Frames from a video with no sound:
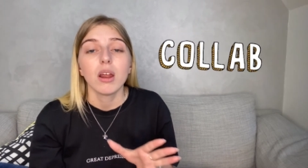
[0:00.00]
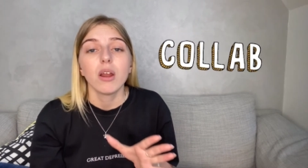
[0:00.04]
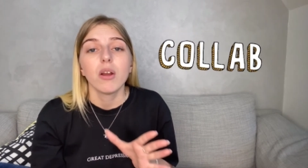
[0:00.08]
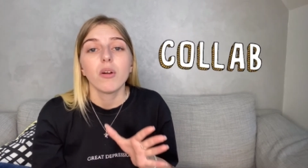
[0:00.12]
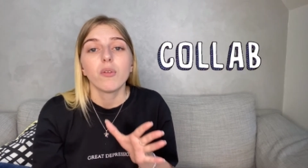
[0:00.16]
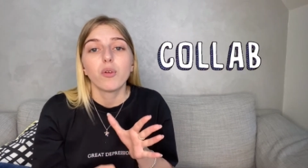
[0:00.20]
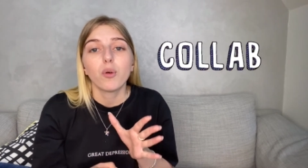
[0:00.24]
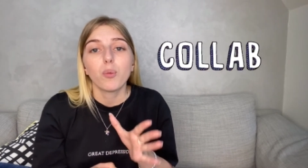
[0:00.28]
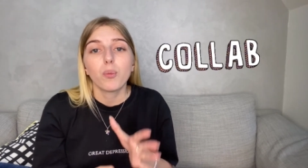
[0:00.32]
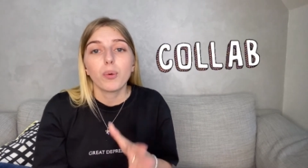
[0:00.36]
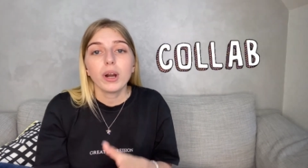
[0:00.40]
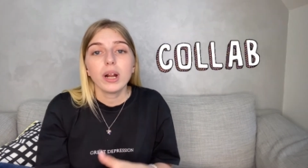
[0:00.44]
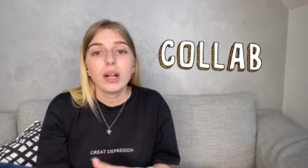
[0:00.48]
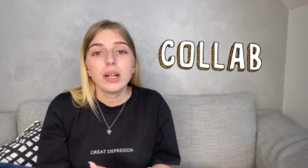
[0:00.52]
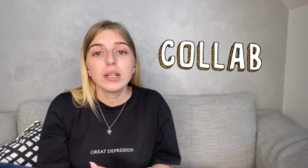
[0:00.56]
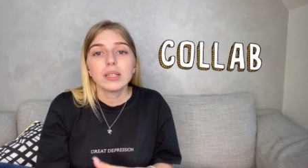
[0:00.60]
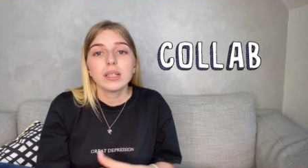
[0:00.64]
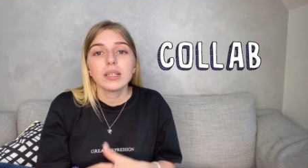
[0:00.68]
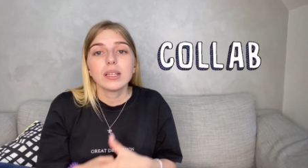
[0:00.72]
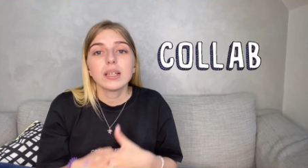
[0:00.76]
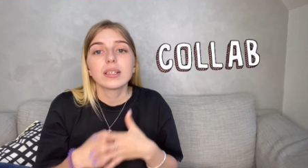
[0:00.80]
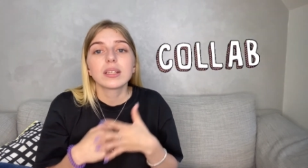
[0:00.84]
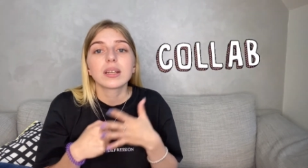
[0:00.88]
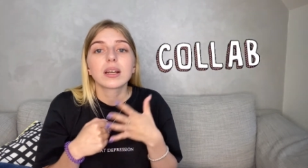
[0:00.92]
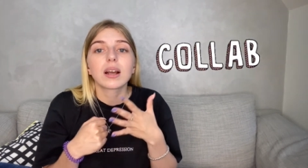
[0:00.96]
For brands,
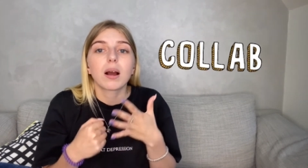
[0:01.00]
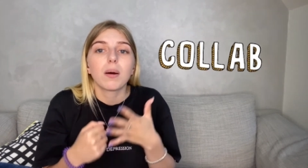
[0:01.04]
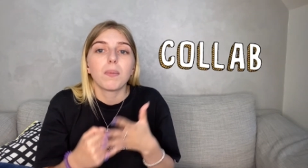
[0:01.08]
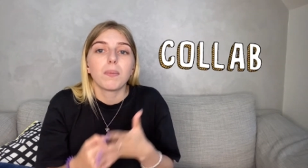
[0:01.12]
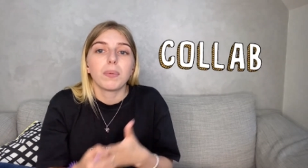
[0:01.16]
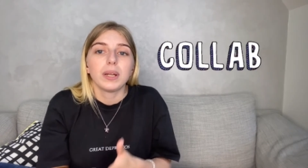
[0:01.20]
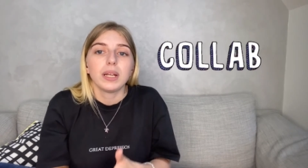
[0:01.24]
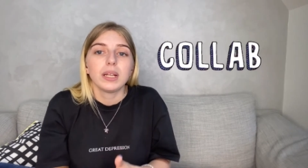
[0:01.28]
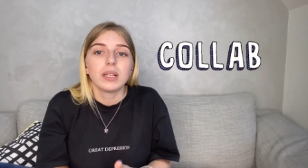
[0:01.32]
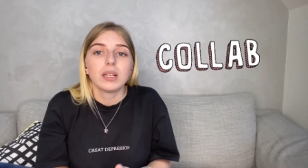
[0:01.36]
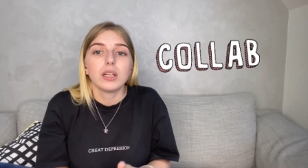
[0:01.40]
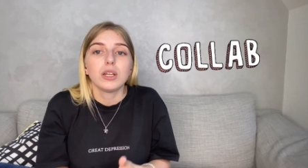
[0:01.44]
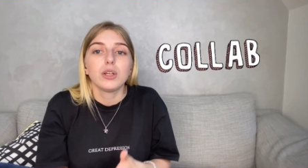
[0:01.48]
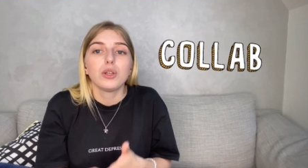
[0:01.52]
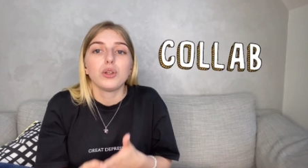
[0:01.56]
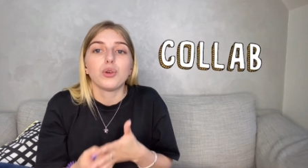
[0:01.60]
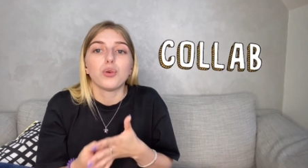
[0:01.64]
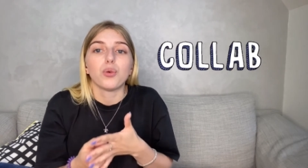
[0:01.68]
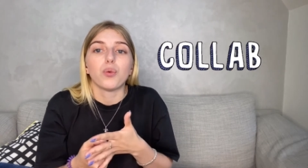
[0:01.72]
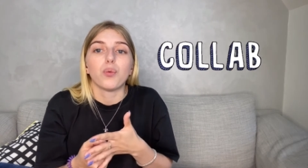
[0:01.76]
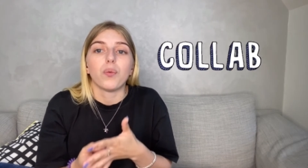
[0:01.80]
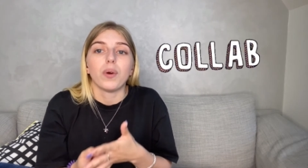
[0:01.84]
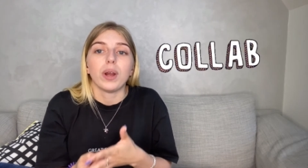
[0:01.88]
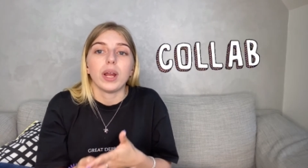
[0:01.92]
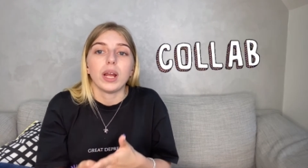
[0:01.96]
this is a completely new
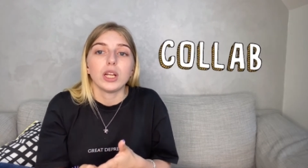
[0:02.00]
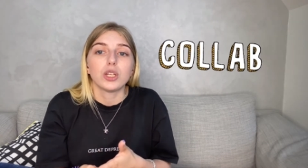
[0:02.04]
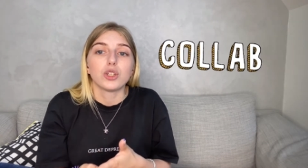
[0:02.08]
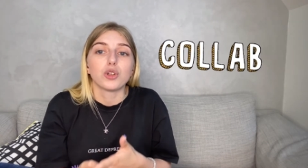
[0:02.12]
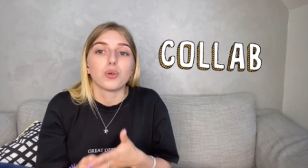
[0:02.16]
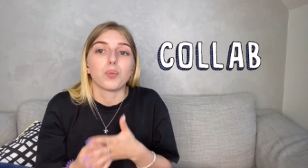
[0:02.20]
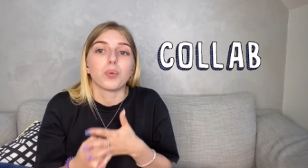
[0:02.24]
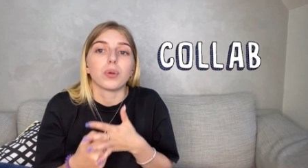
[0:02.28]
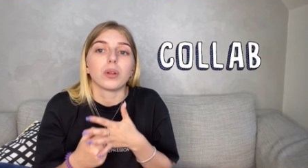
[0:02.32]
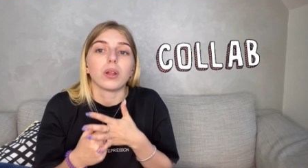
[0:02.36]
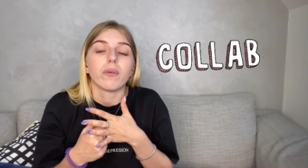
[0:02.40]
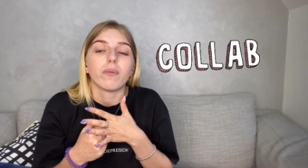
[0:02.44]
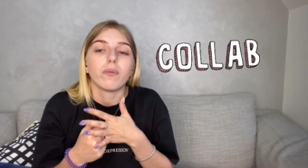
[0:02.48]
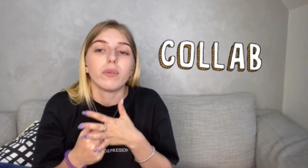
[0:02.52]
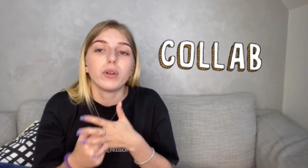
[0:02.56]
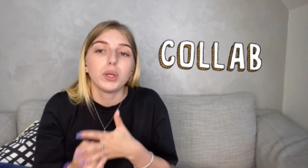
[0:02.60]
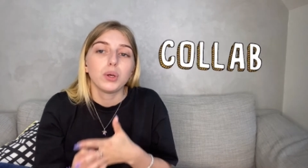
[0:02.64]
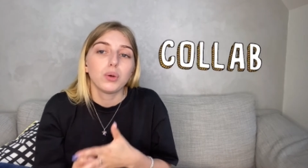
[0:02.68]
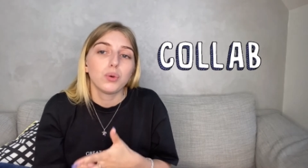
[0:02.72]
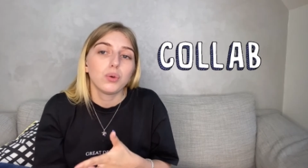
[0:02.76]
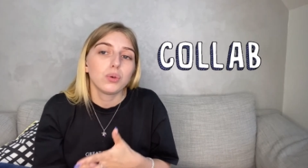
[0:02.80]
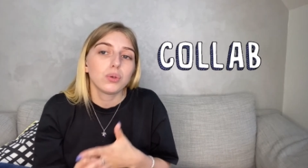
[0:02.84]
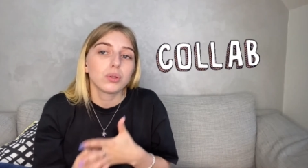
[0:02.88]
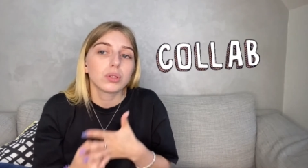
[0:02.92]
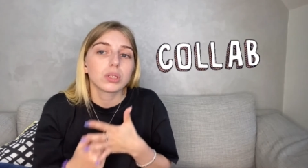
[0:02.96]
way to pull up
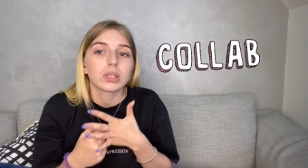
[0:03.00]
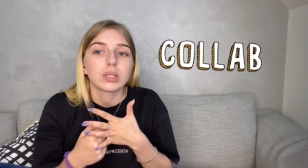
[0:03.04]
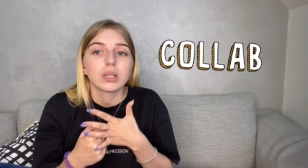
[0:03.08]
views,